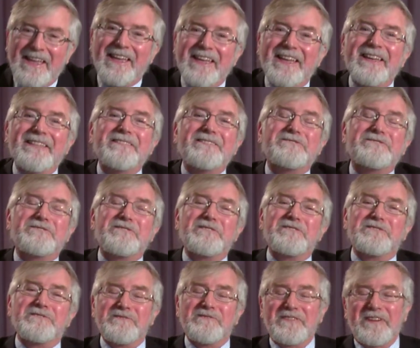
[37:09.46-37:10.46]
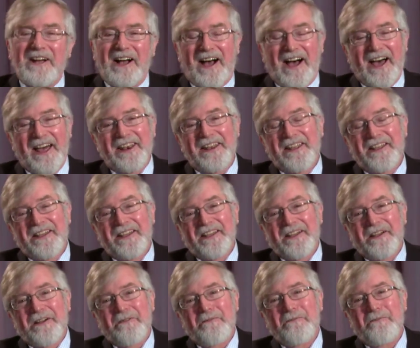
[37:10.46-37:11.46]
In the Church of God,
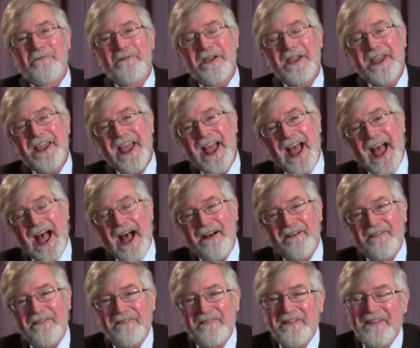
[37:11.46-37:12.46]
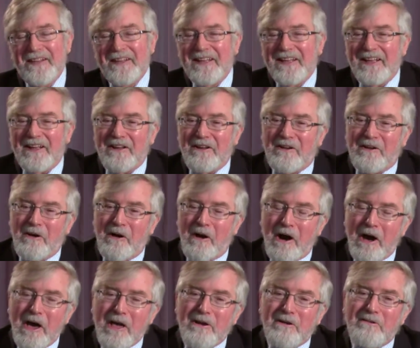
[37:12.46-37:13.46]
we have
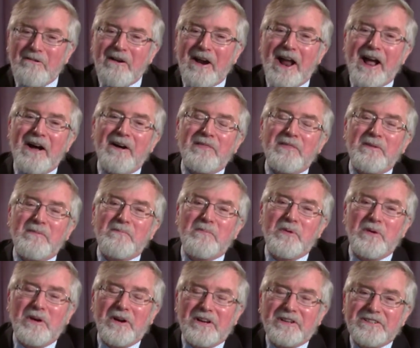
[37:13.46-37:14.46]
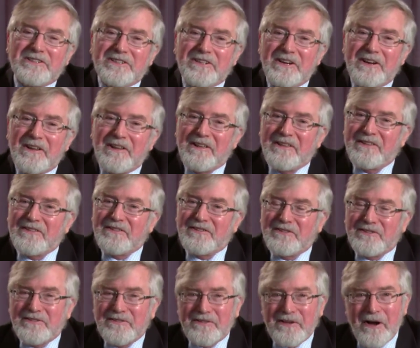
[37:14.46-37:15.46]
gone around the bush
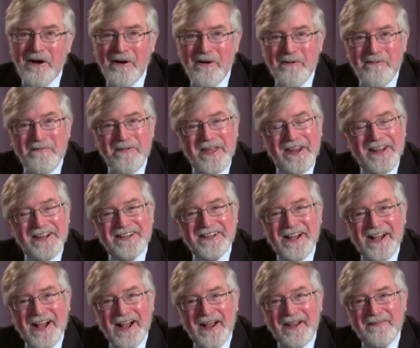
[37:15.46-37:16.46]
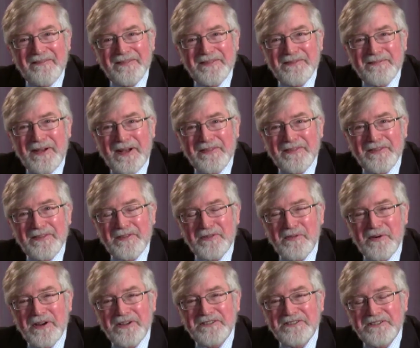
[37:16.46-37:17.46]
so many times about this
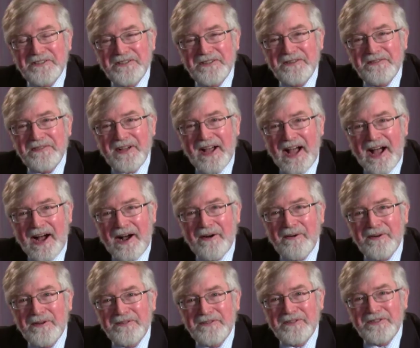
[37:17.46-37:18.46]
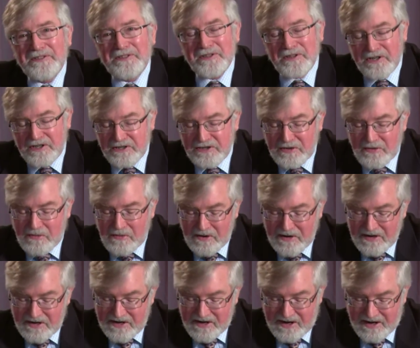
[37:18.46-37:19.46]
question of how is the church
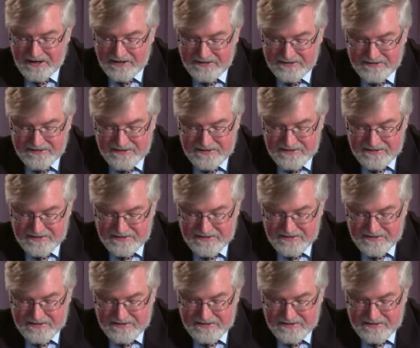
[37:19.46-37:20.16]
organized.